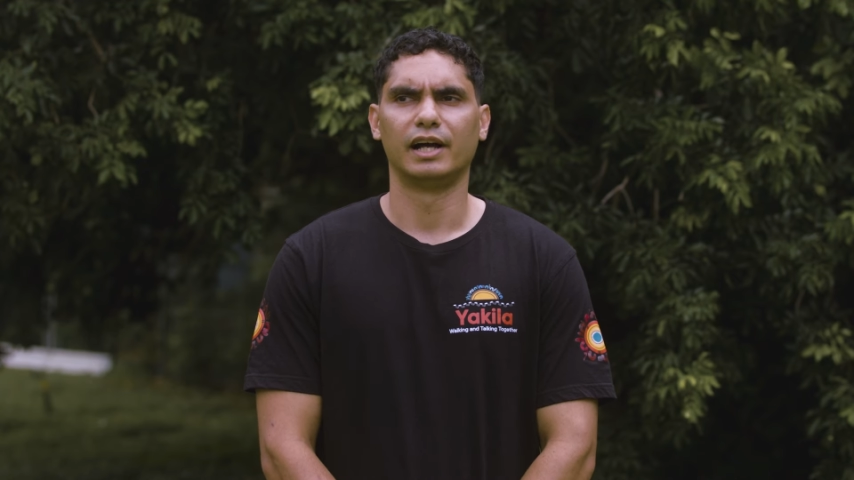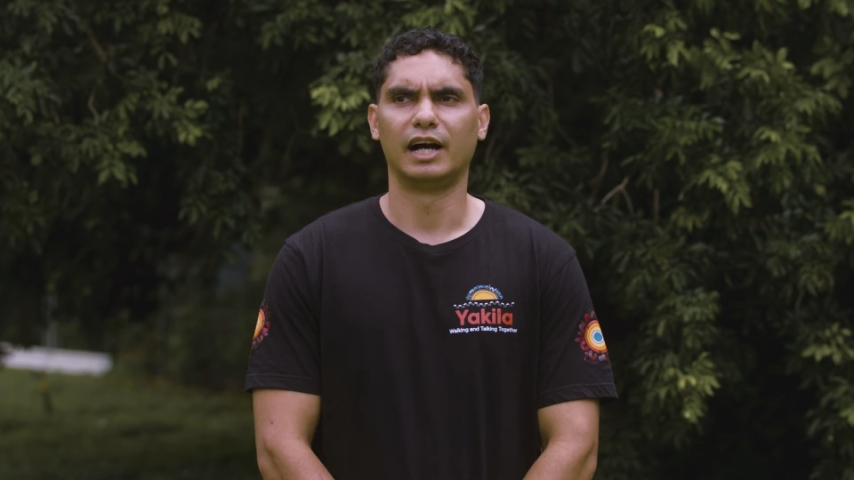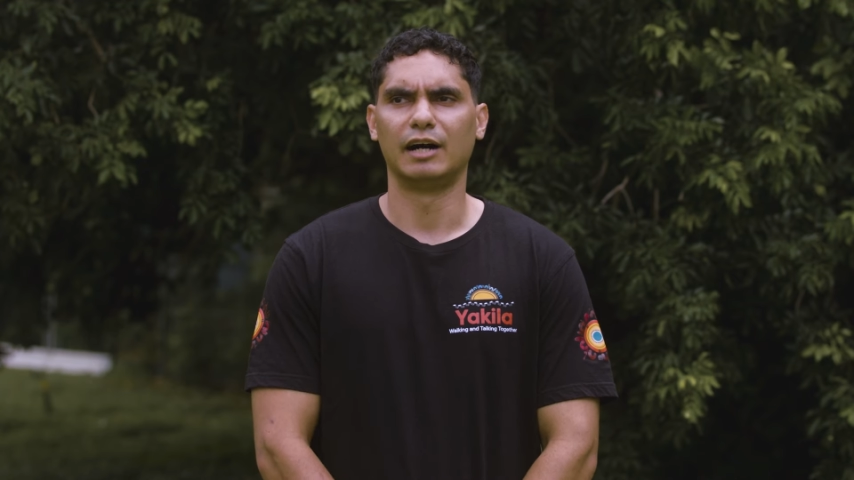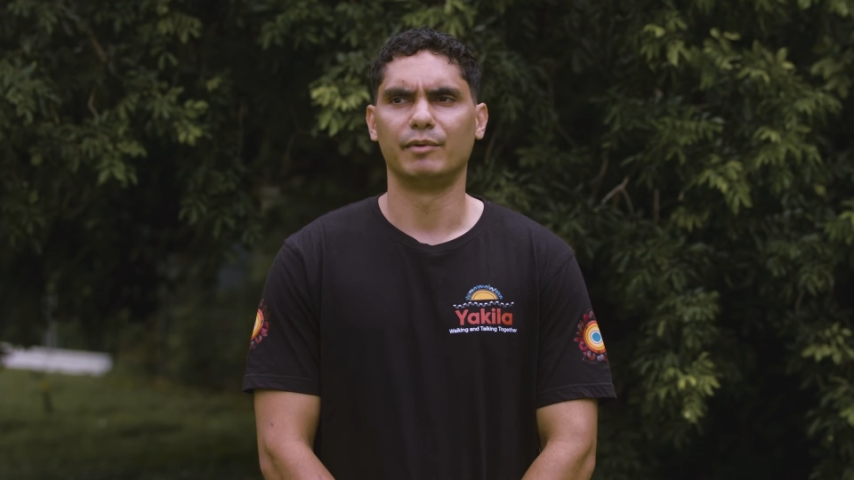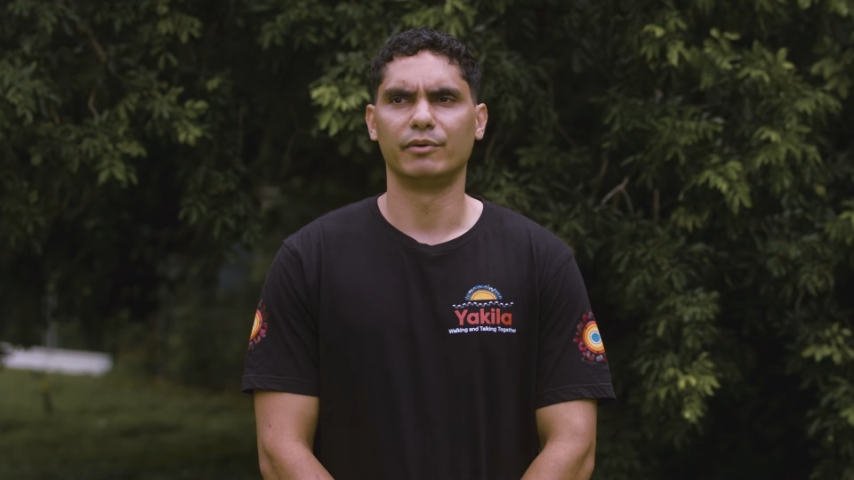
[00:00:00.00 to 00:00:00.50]

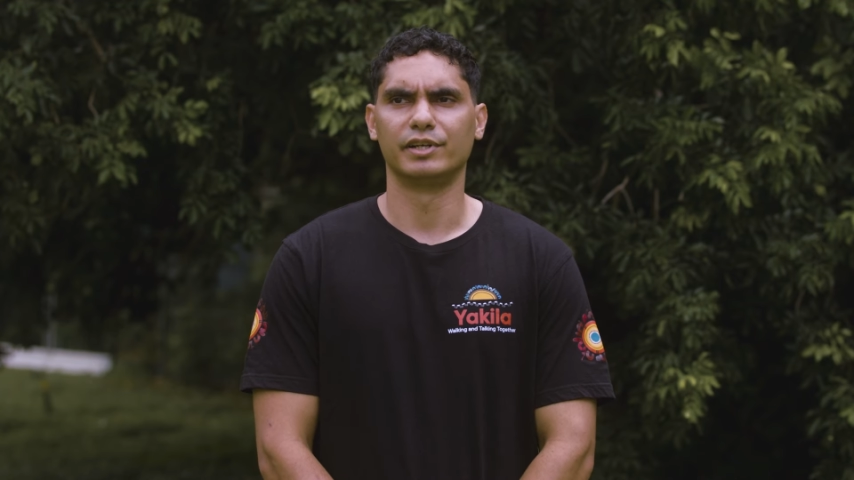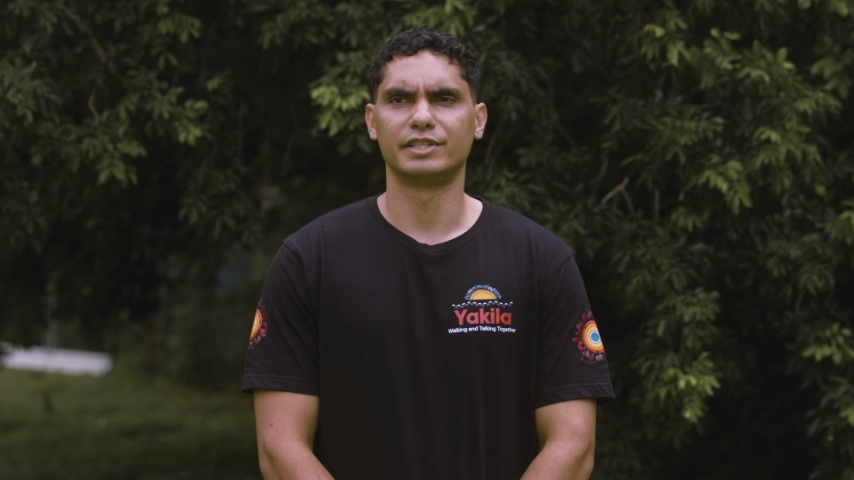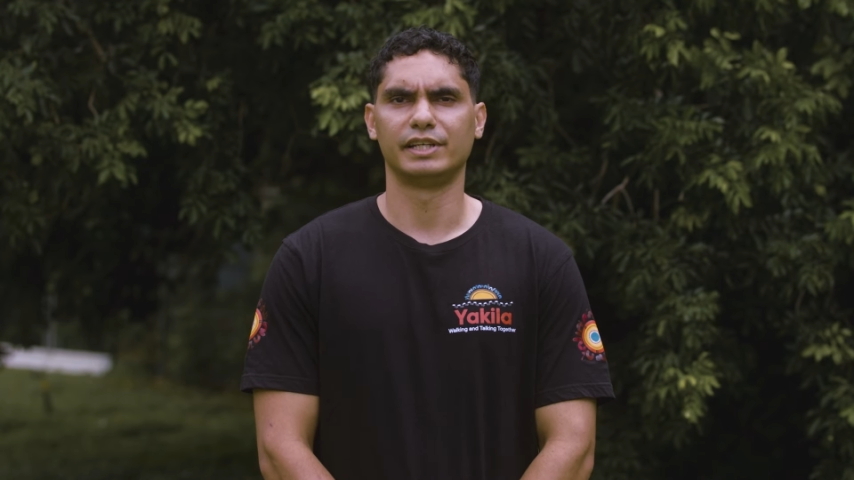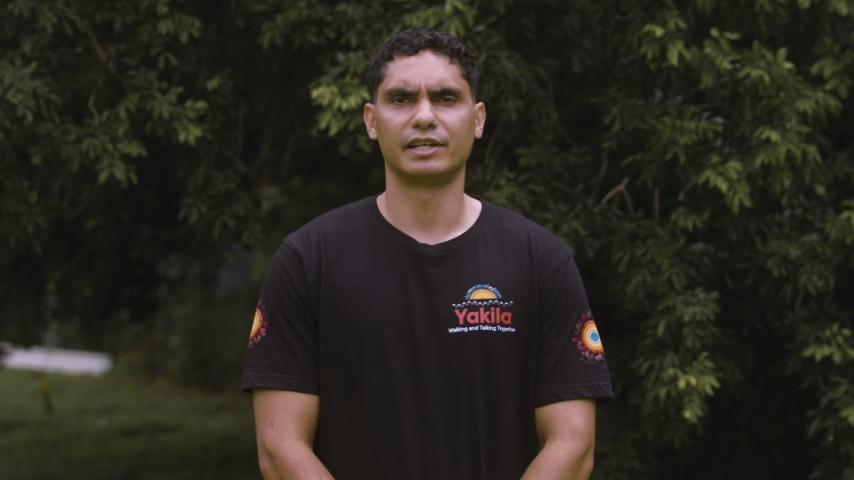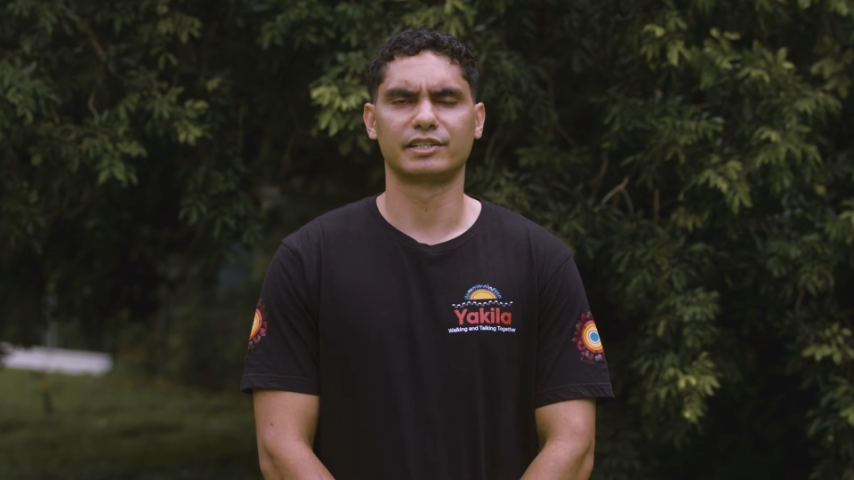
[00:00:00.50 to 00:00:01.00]
I want to
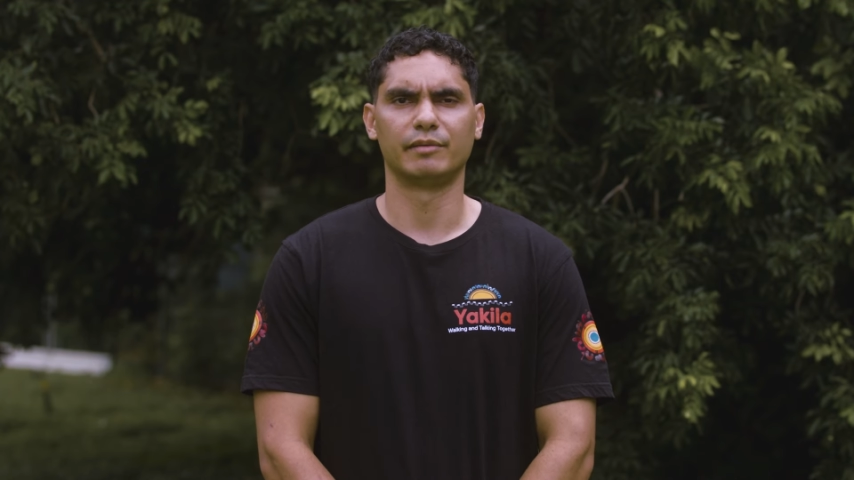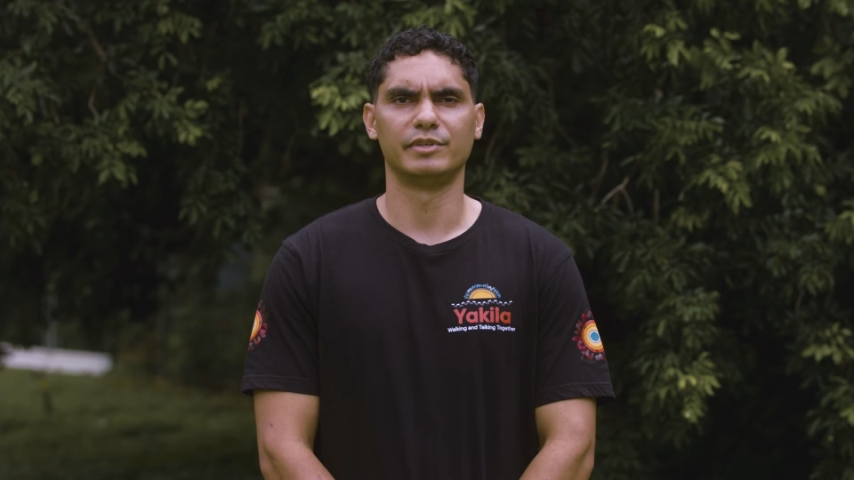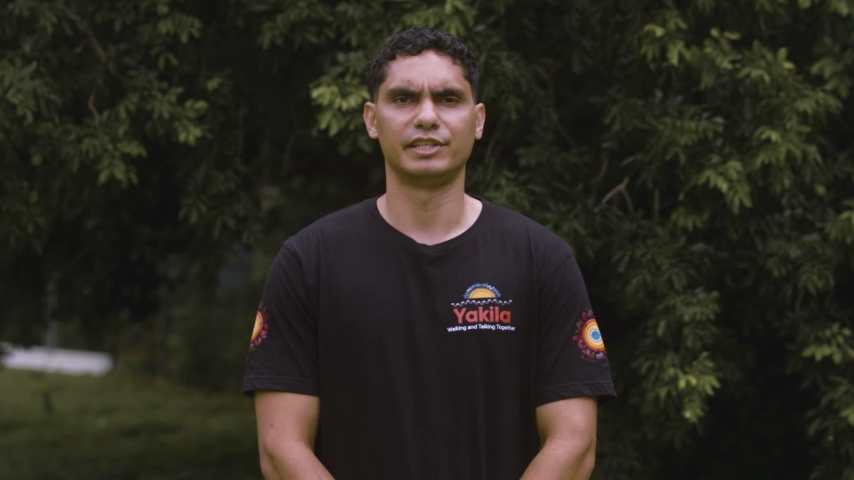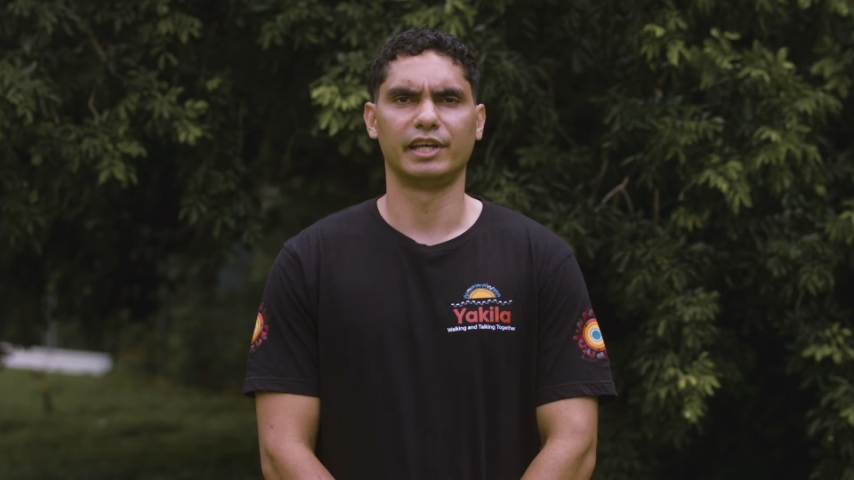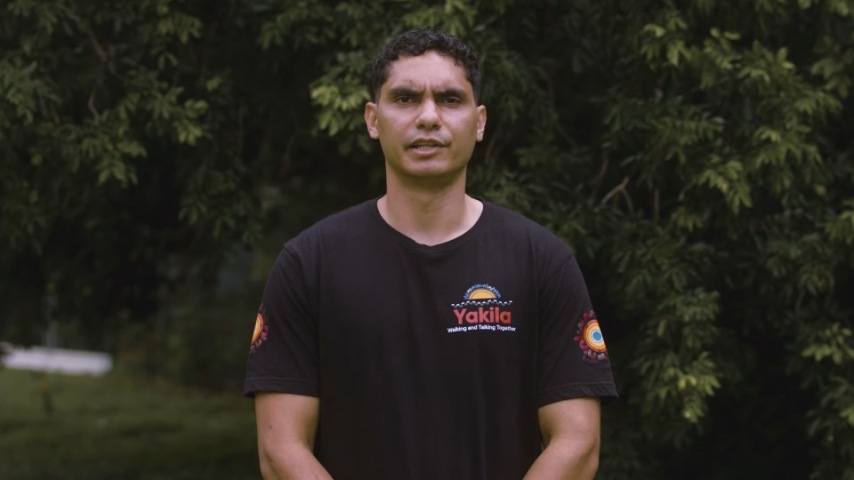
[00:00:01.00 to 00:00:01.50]
see us
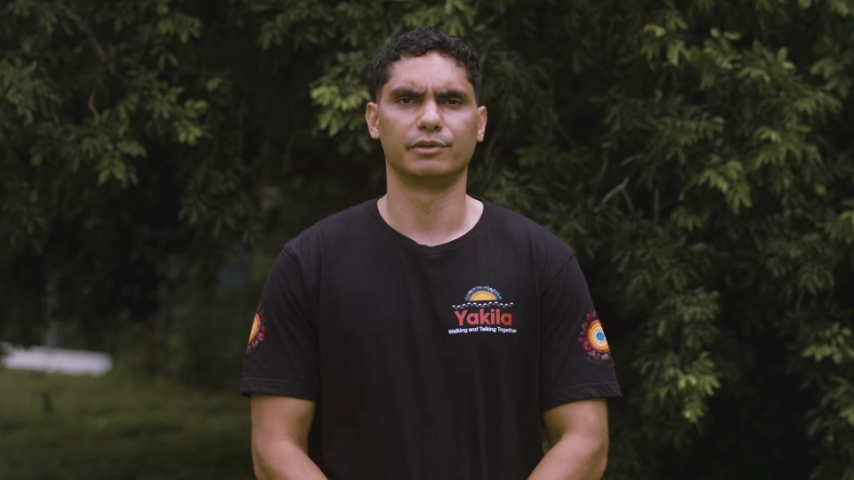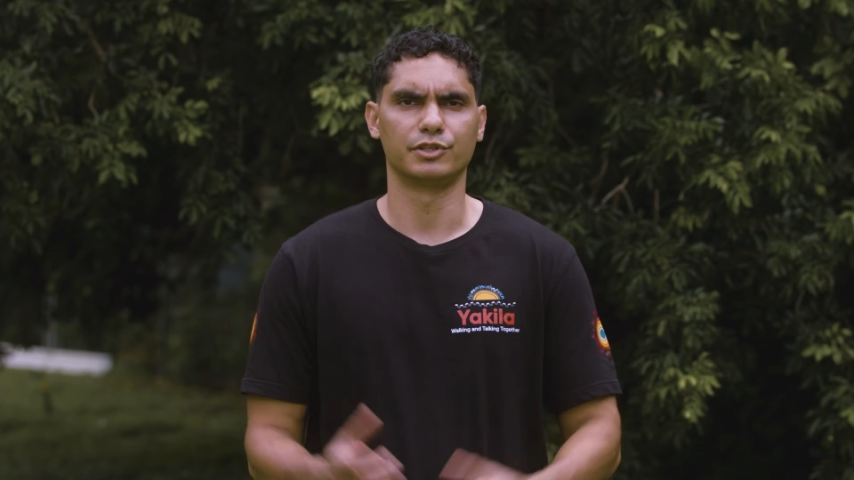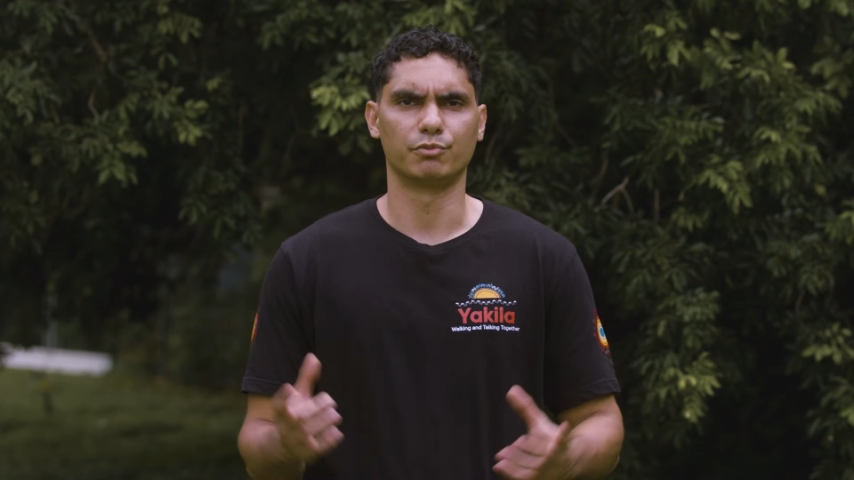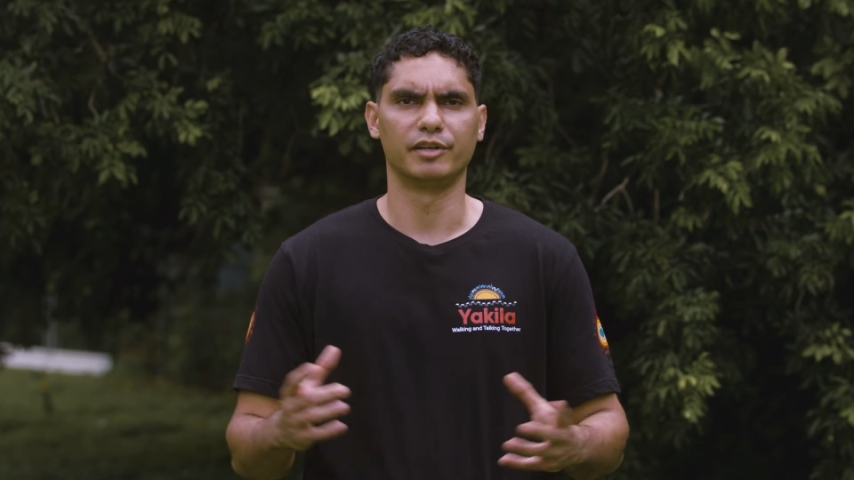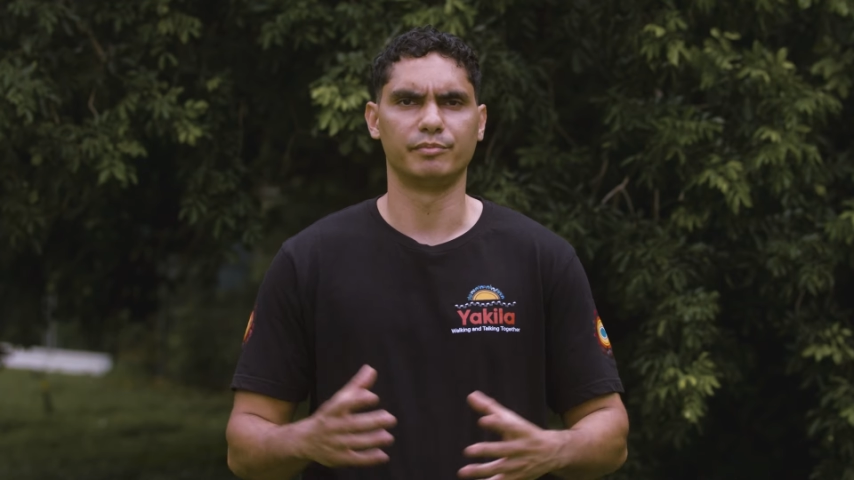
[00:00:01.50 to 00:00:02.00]
coming together
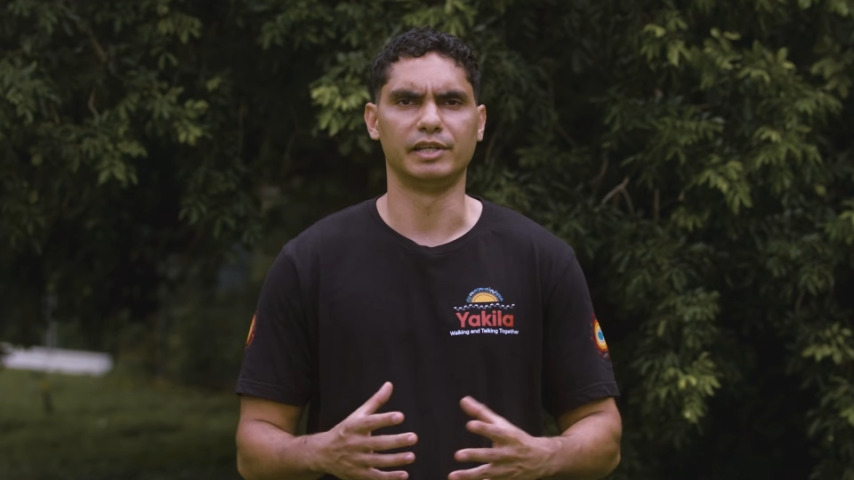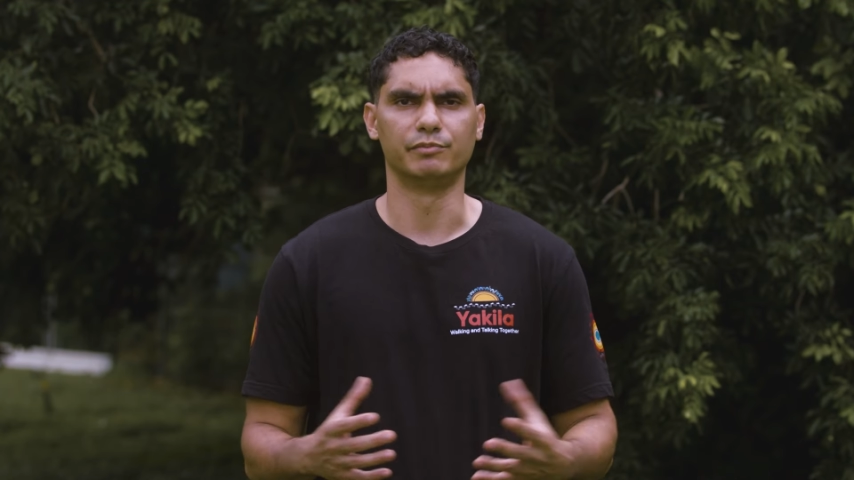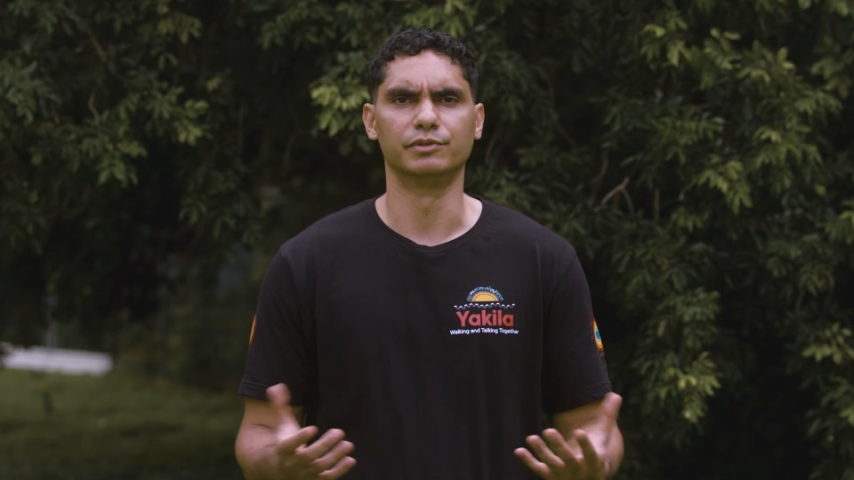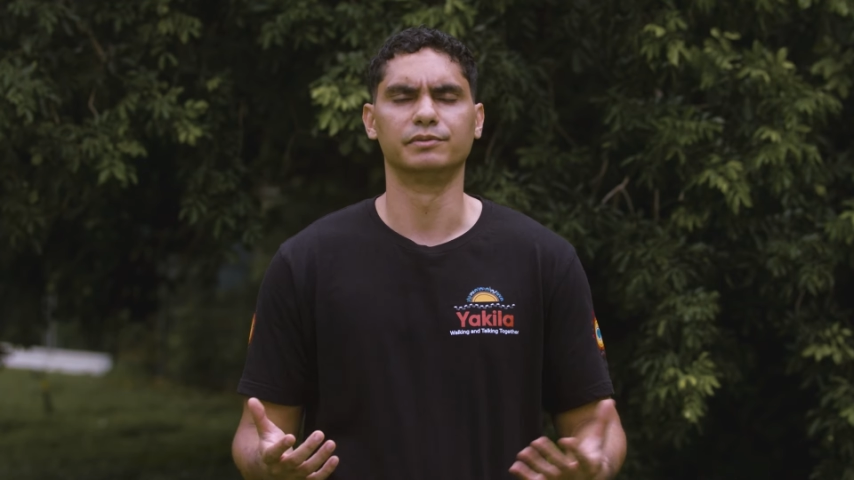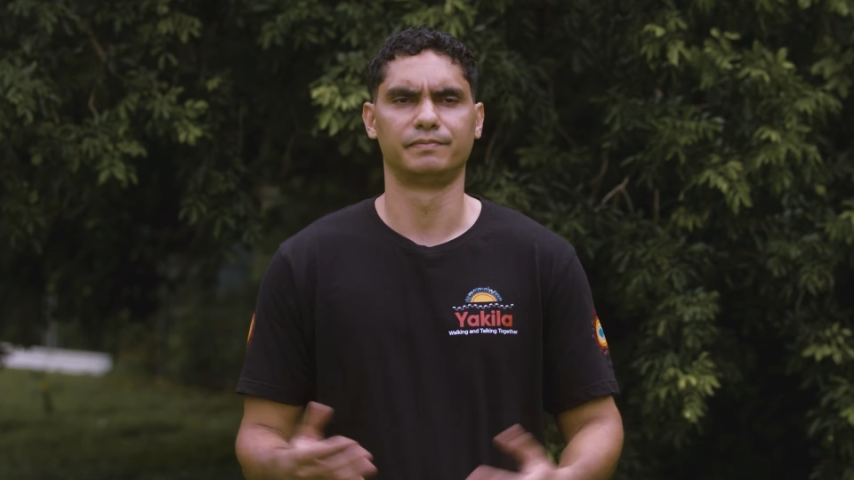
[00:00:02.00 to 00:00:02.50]
as one people.